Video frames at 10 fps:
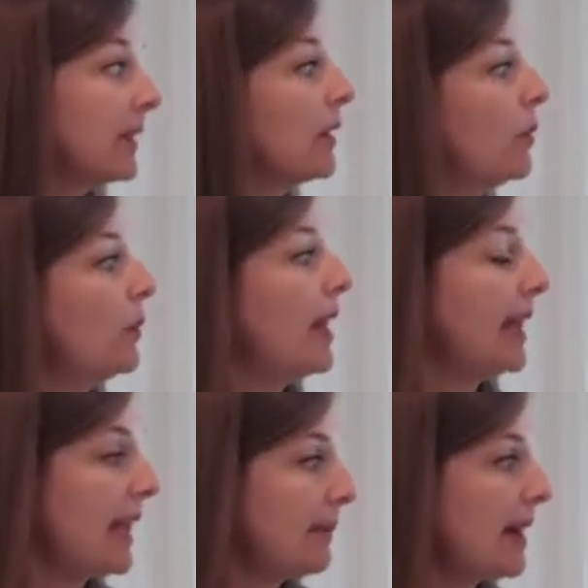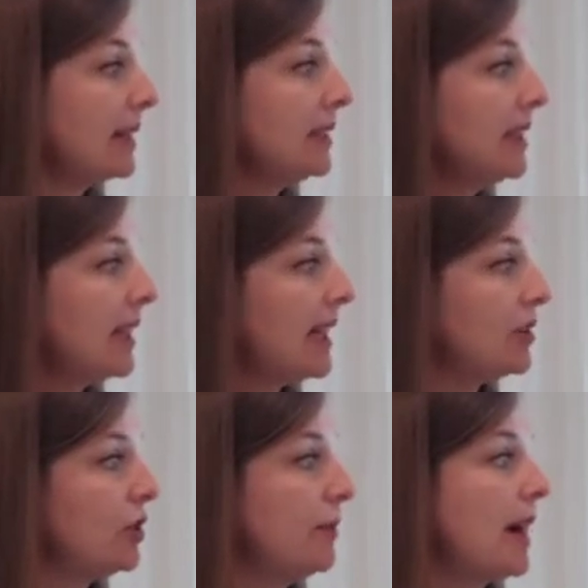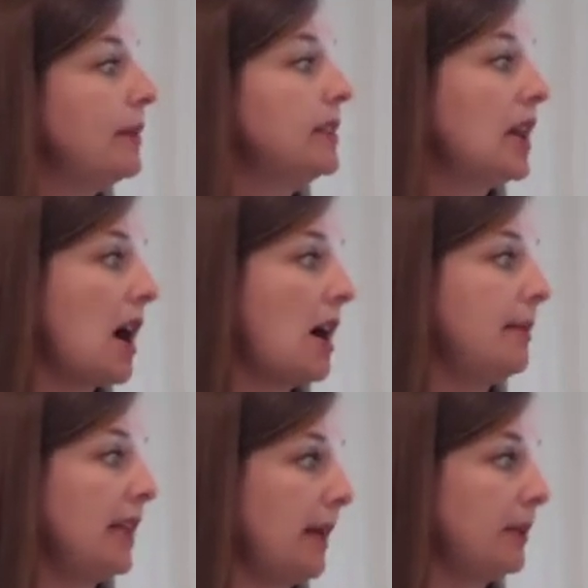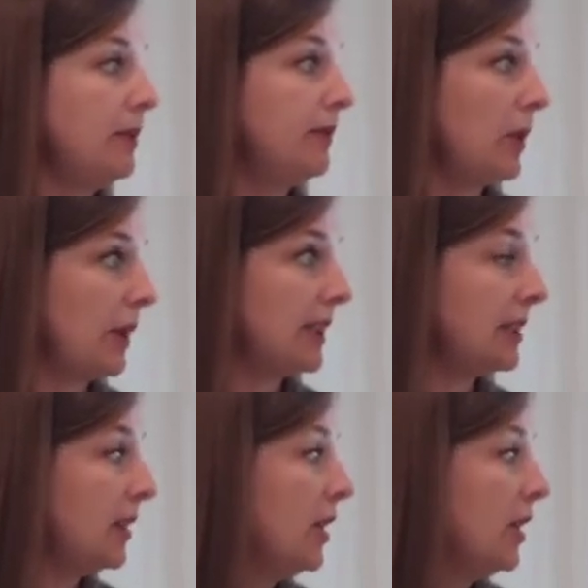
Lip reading: When I came back to the classroom, I was calm and able to focus,